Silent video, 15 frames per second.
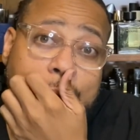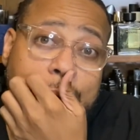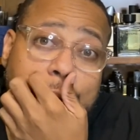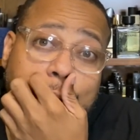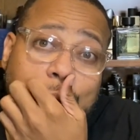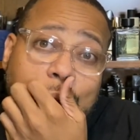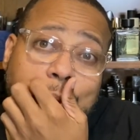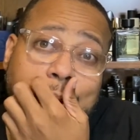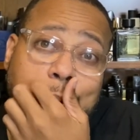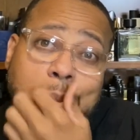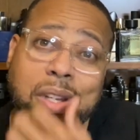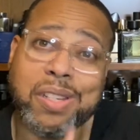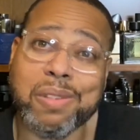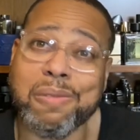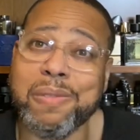When you work with a
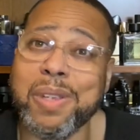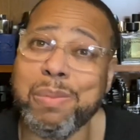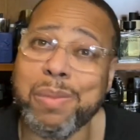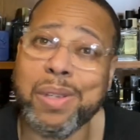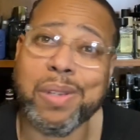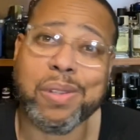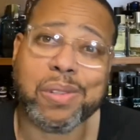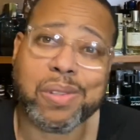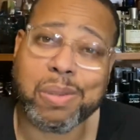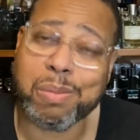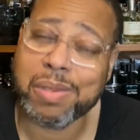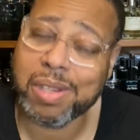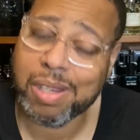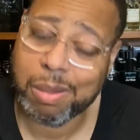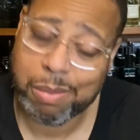bunch of females
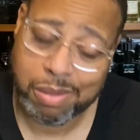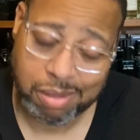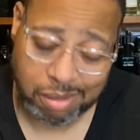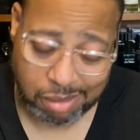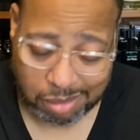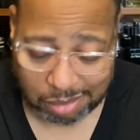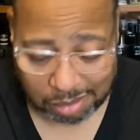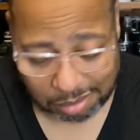sometimes, it just,